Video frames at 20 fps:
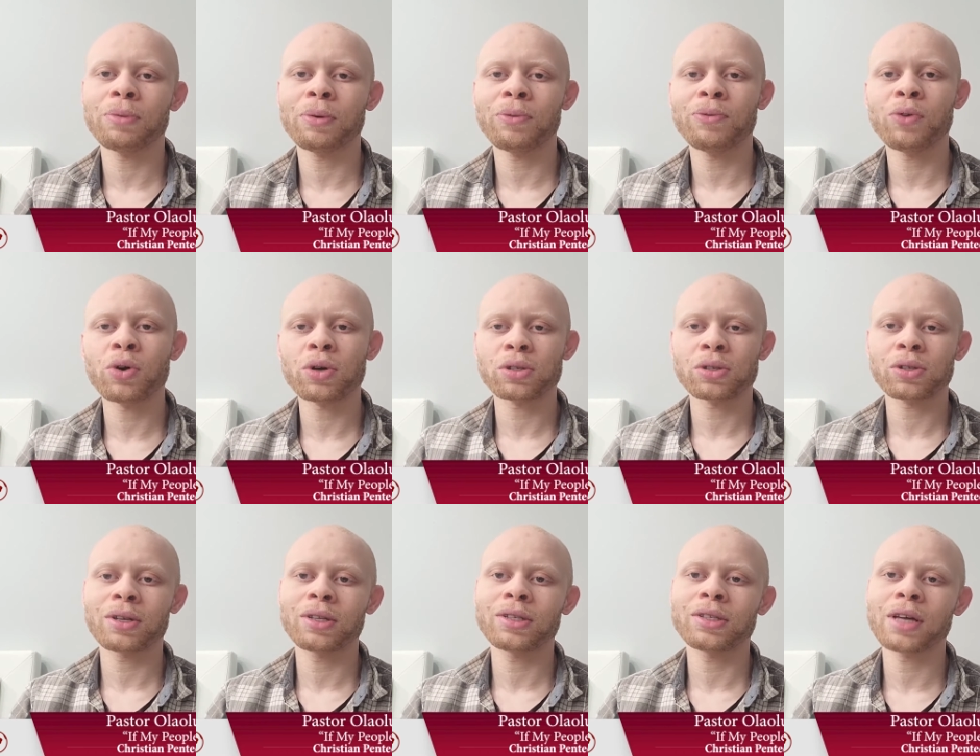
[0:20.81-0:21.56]
been
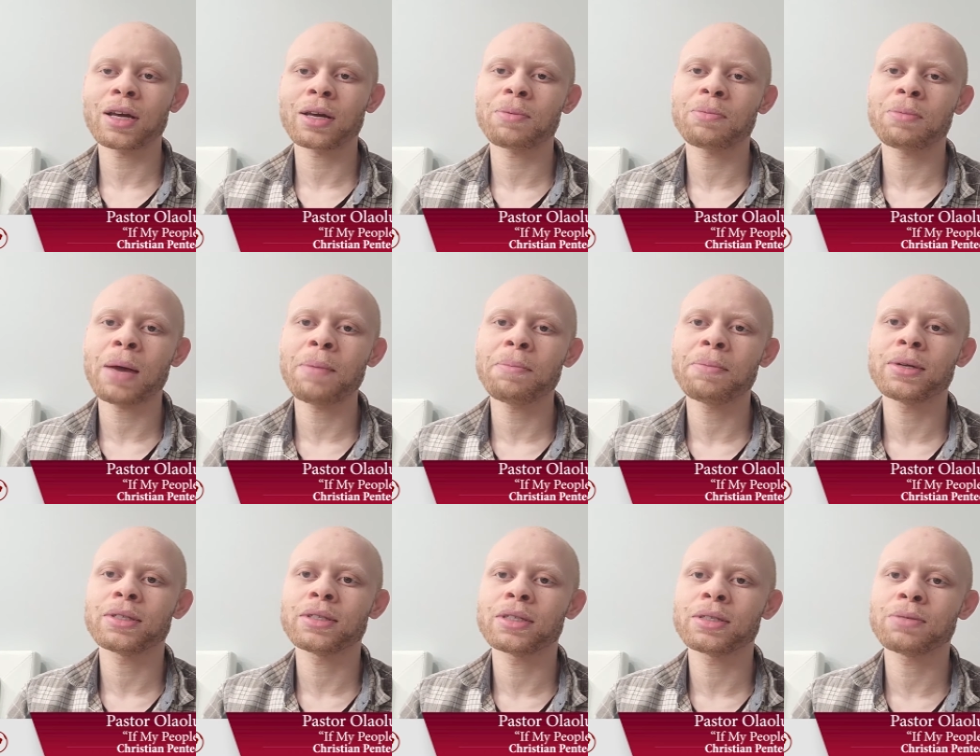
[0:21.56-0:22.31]
focusing on the Ten
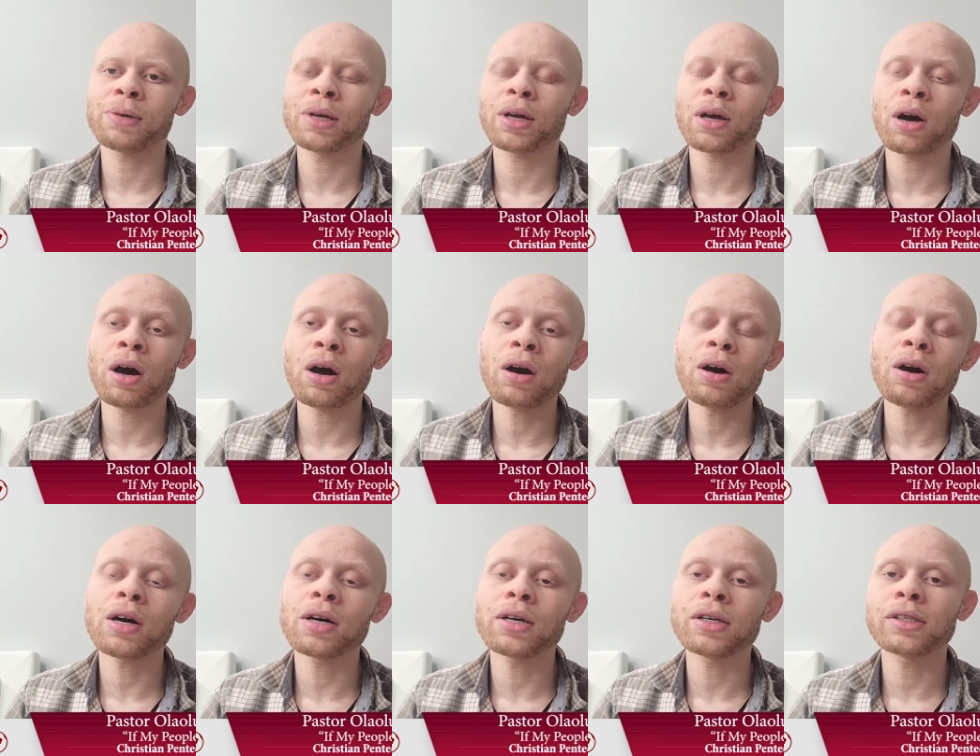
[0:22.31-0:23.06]
Commandments is
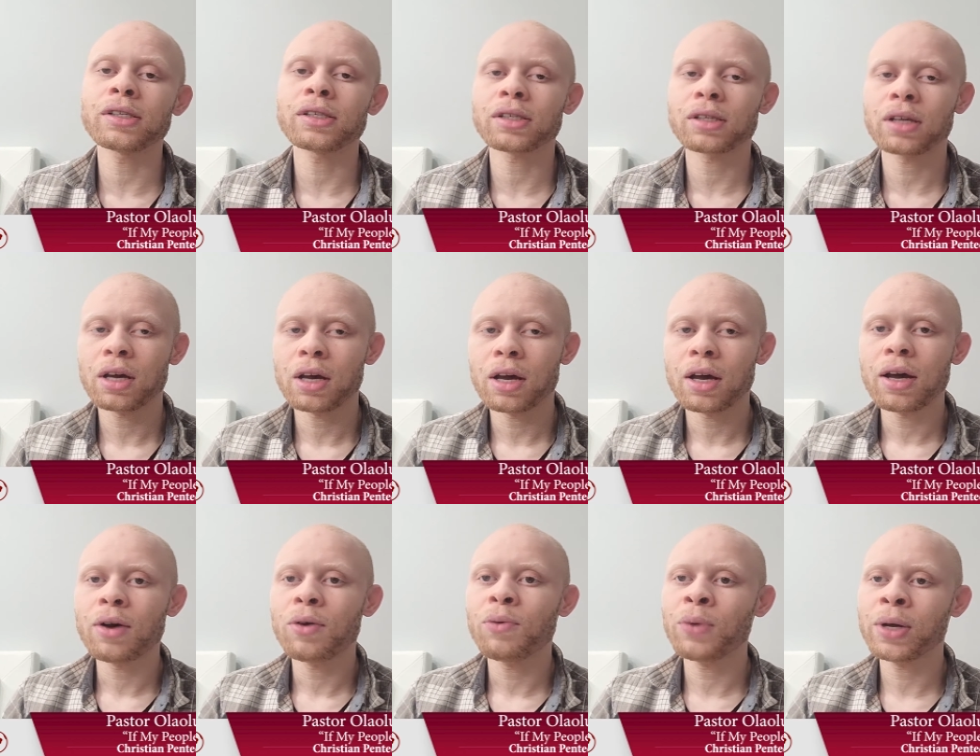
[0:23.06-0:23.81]
because
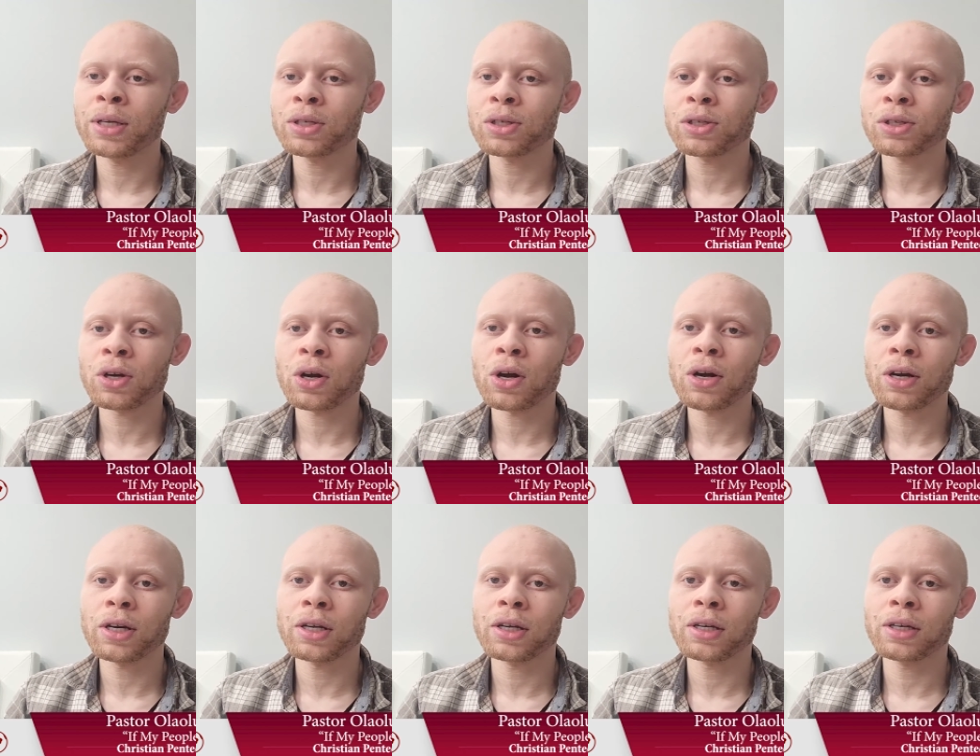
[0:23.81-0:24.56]
we
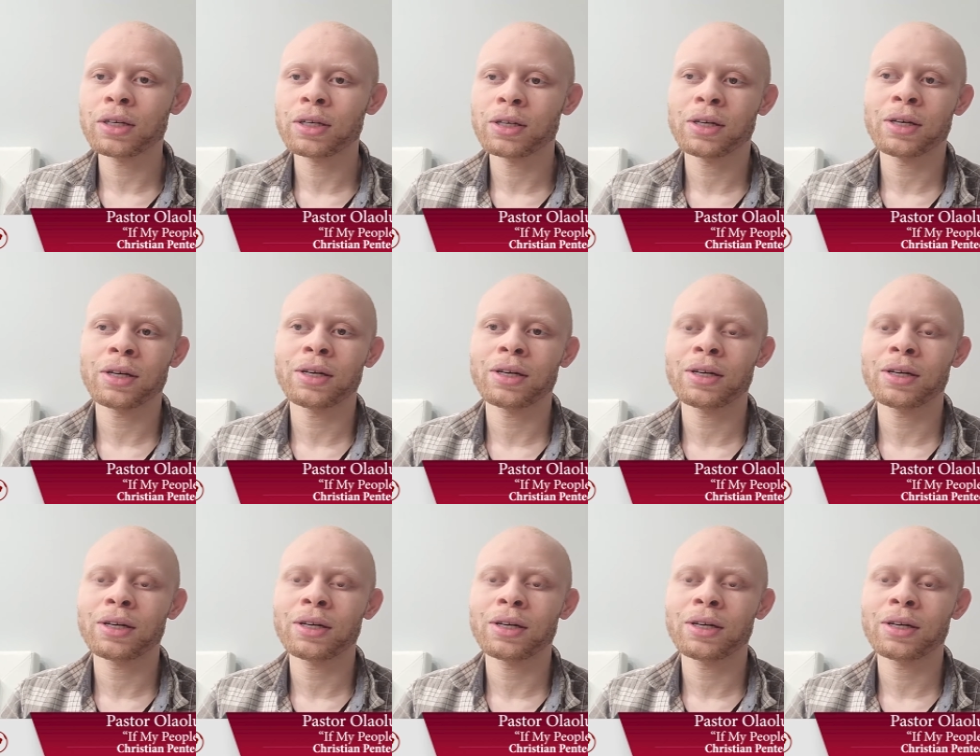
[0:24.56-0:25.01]
started